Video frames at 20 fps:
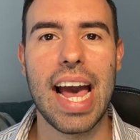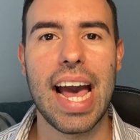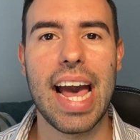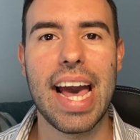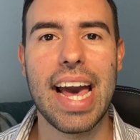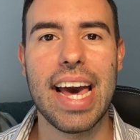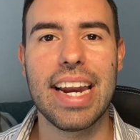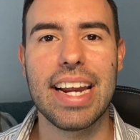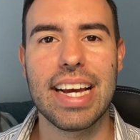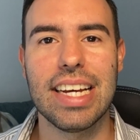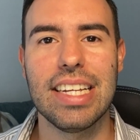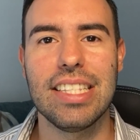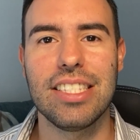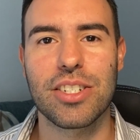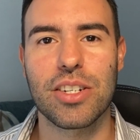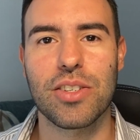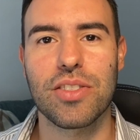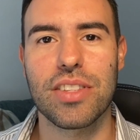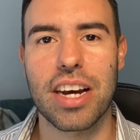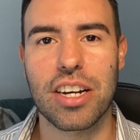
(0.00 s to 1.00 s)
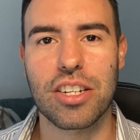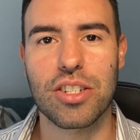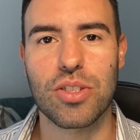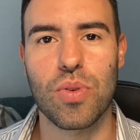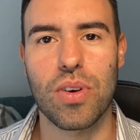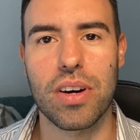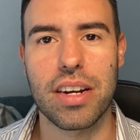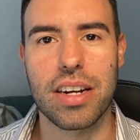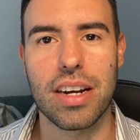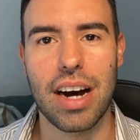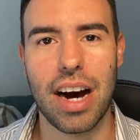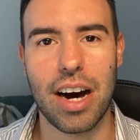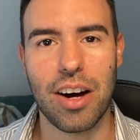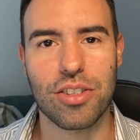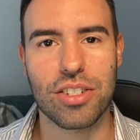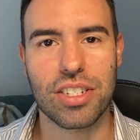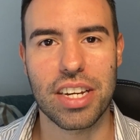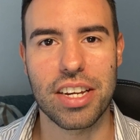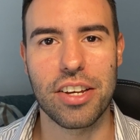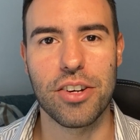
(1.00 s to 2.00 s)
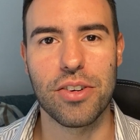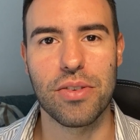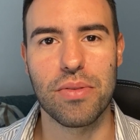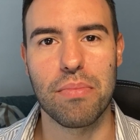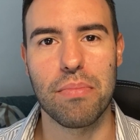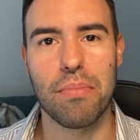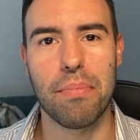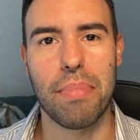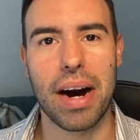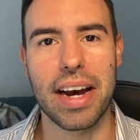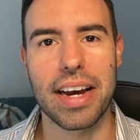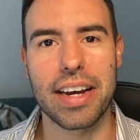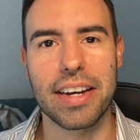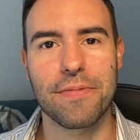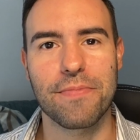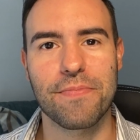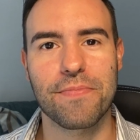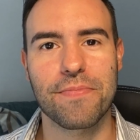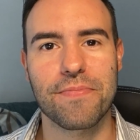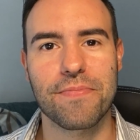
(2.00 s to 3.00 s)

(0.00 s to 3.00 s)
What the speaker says: And until next one, I'll see you. Bye.